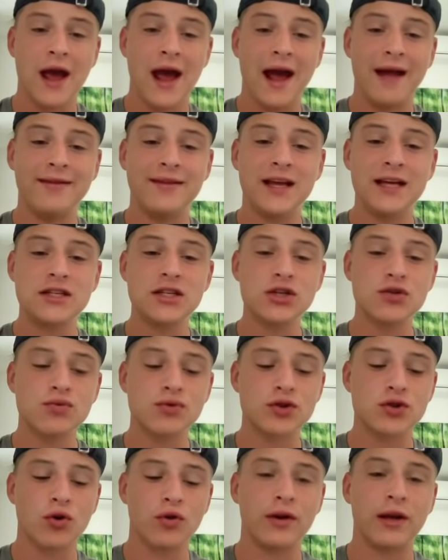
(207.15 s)
And this is
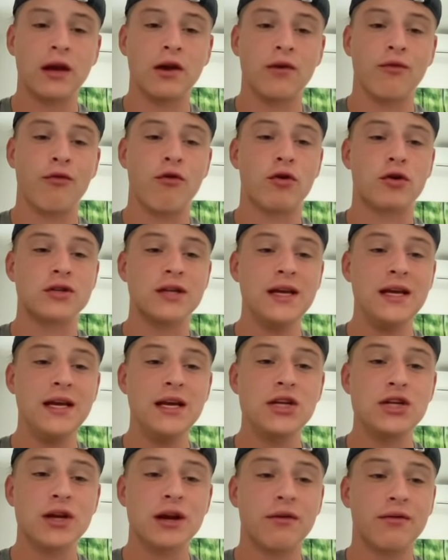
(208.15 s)
resulting in, of course,
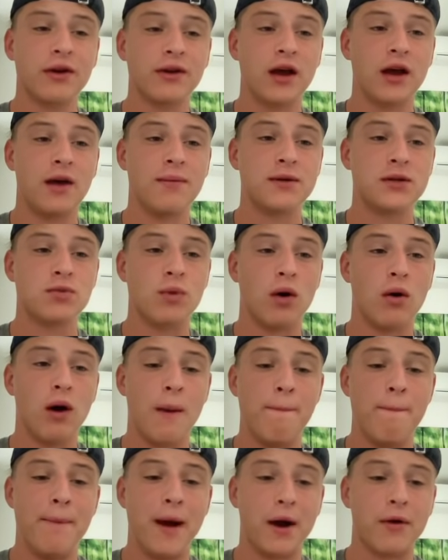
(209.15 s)
each and every time as well, a
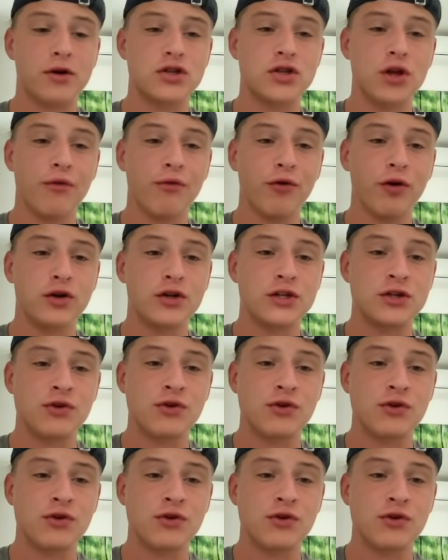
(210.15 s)
bearish divergence.